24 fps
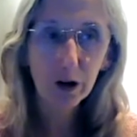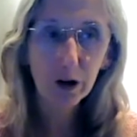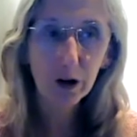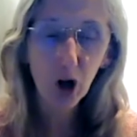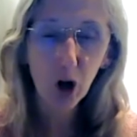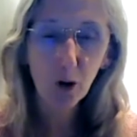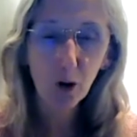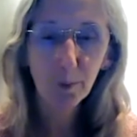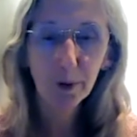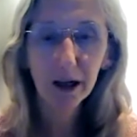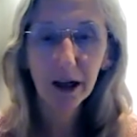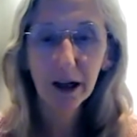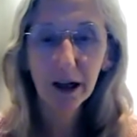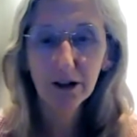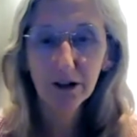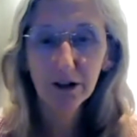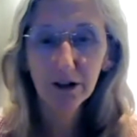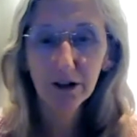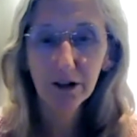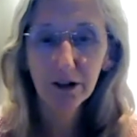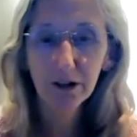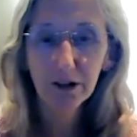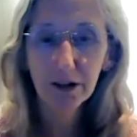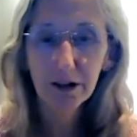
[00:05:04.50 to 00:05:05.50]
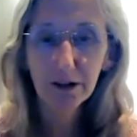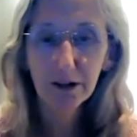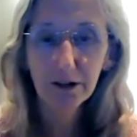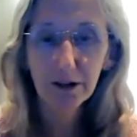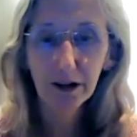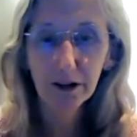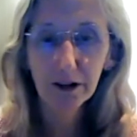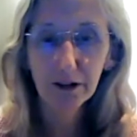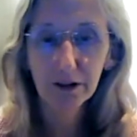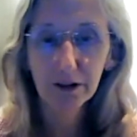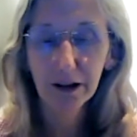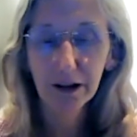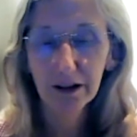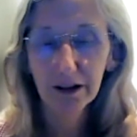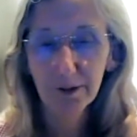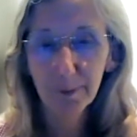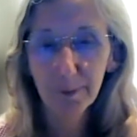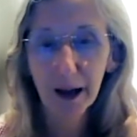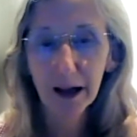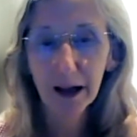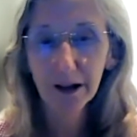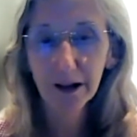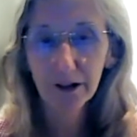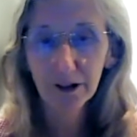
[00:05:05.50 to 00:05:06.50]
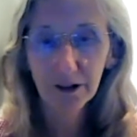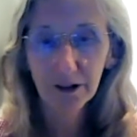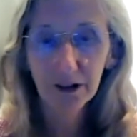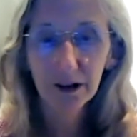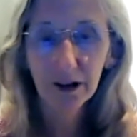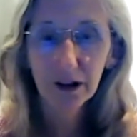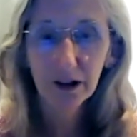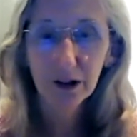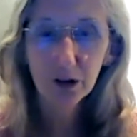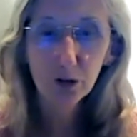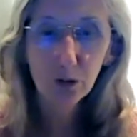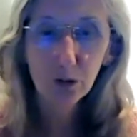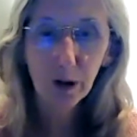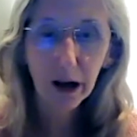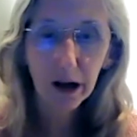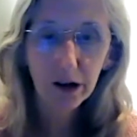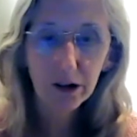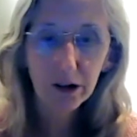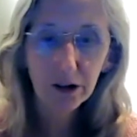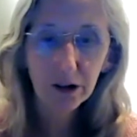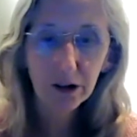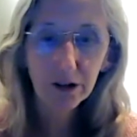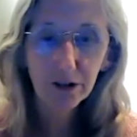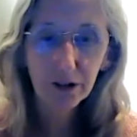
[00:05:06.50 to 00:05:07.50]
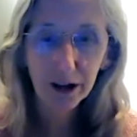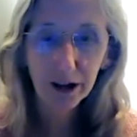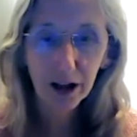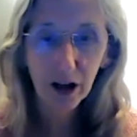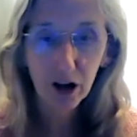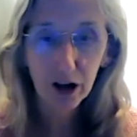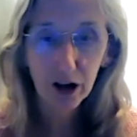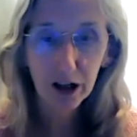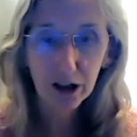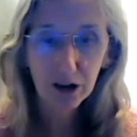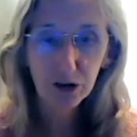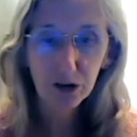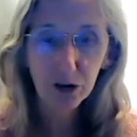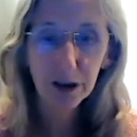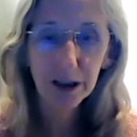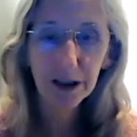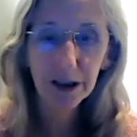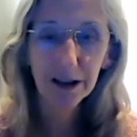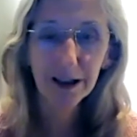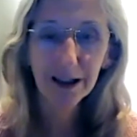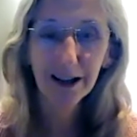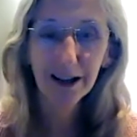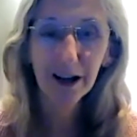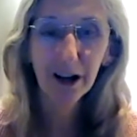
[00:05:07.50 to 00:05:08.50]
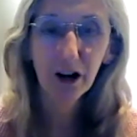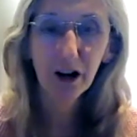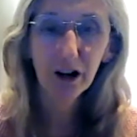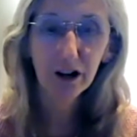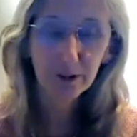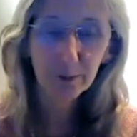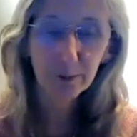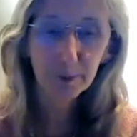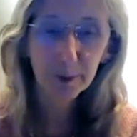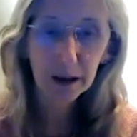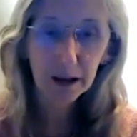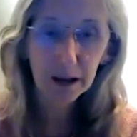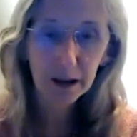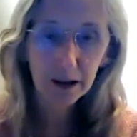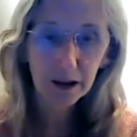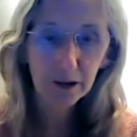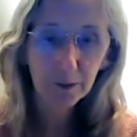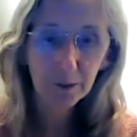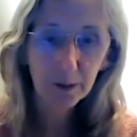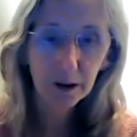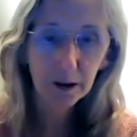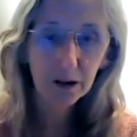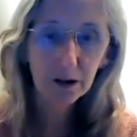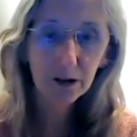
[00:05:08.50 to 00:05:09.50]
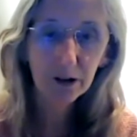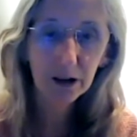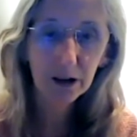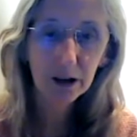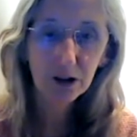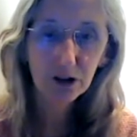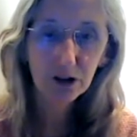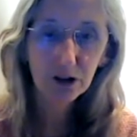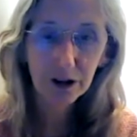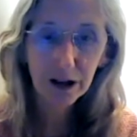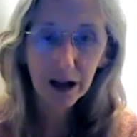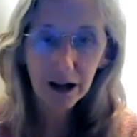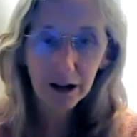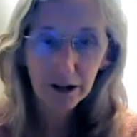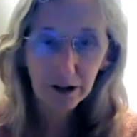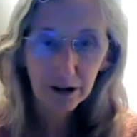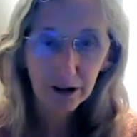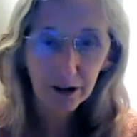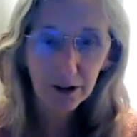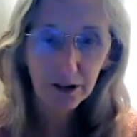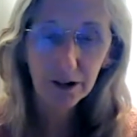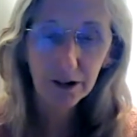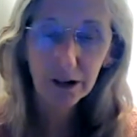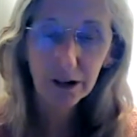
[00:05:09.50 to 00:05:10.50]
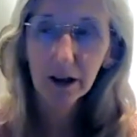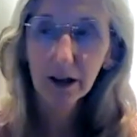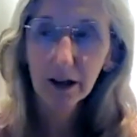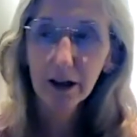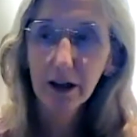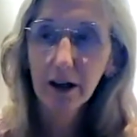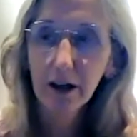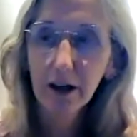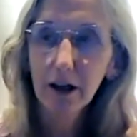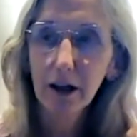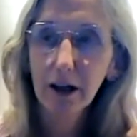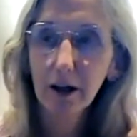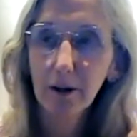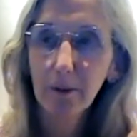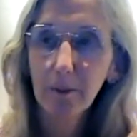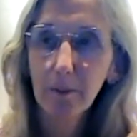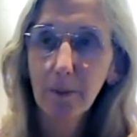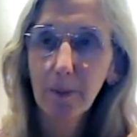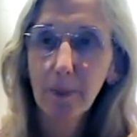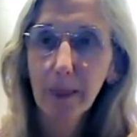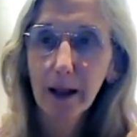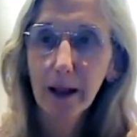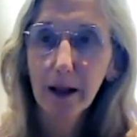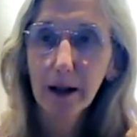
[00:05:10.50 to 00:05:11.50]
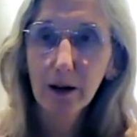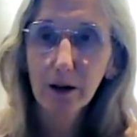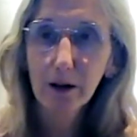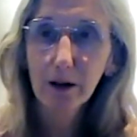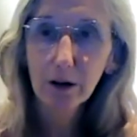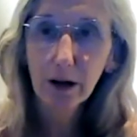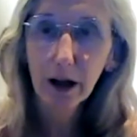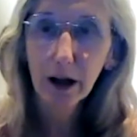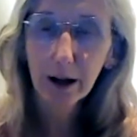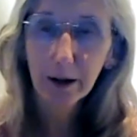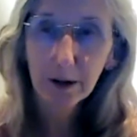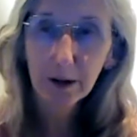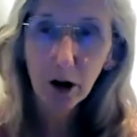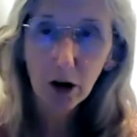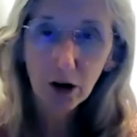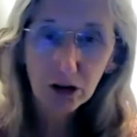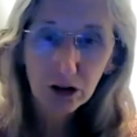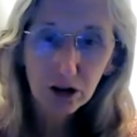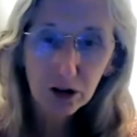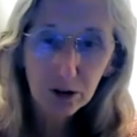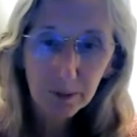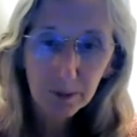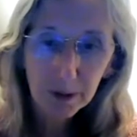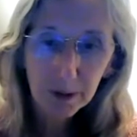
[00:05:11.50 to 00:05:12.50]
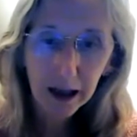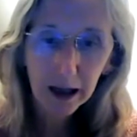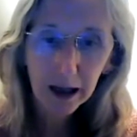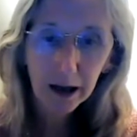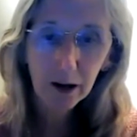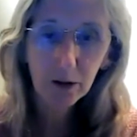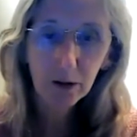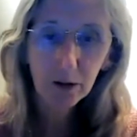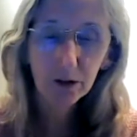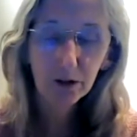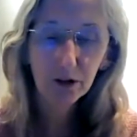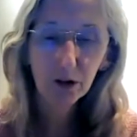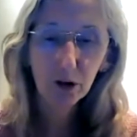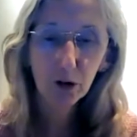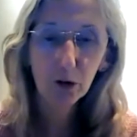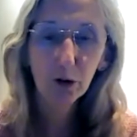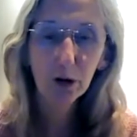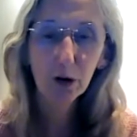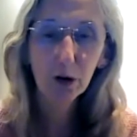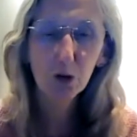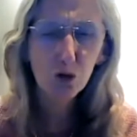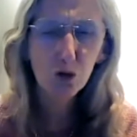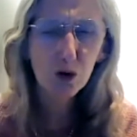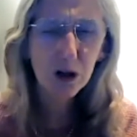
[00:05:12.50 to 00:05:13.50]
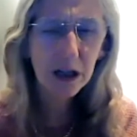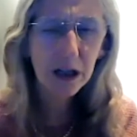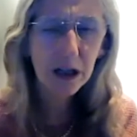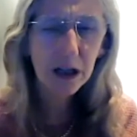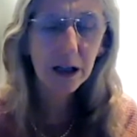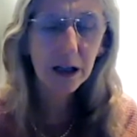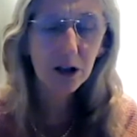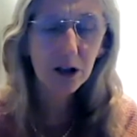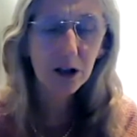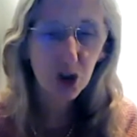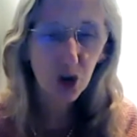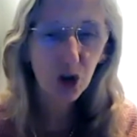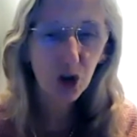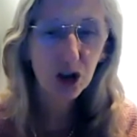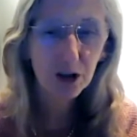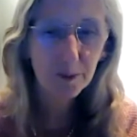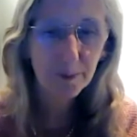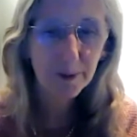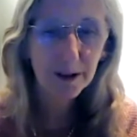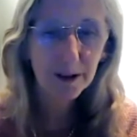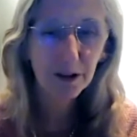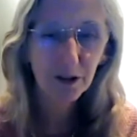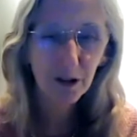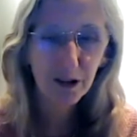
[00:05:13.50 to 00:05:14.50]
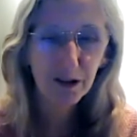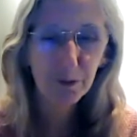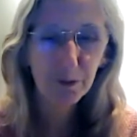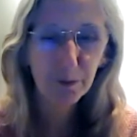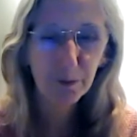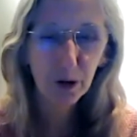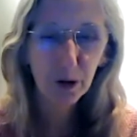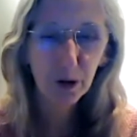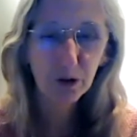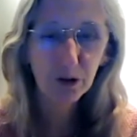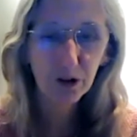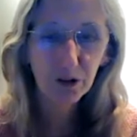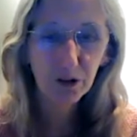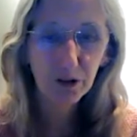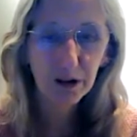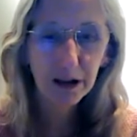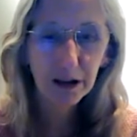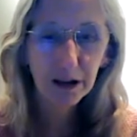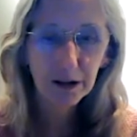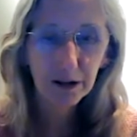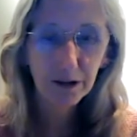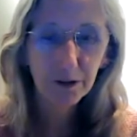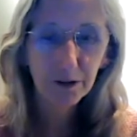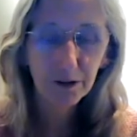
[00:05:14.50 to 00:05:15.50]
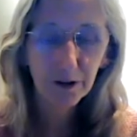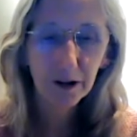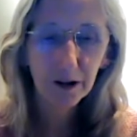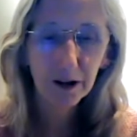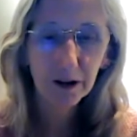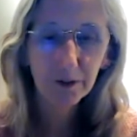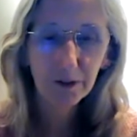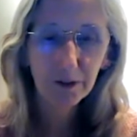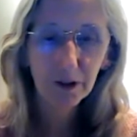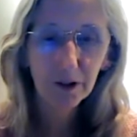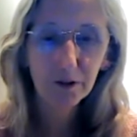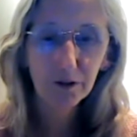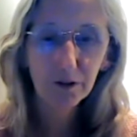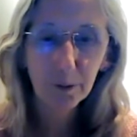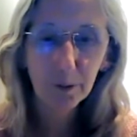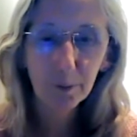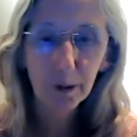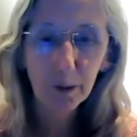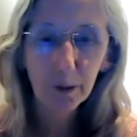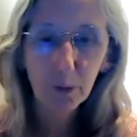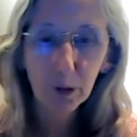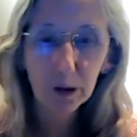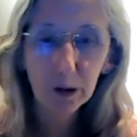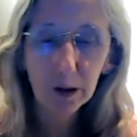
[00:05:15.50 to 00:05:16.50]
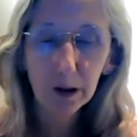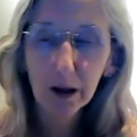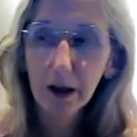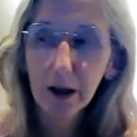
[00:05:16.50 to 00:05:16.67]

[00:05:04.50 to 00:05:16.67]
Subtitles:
complicated disease that spans neurology, psychiatry, hospital and community, genetics, and long-term care. So a really joined and integrated approach is needed for people